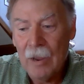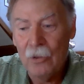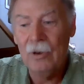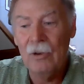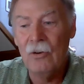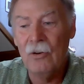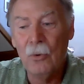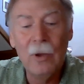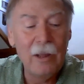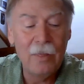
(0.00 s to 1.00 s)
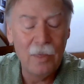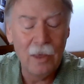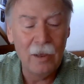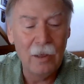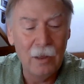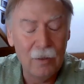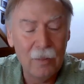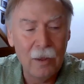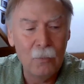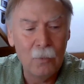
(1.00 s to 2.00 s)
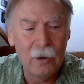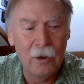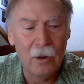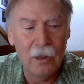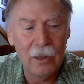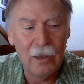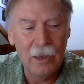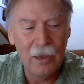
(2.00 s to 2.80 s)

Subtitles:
I couldn't do anything that would look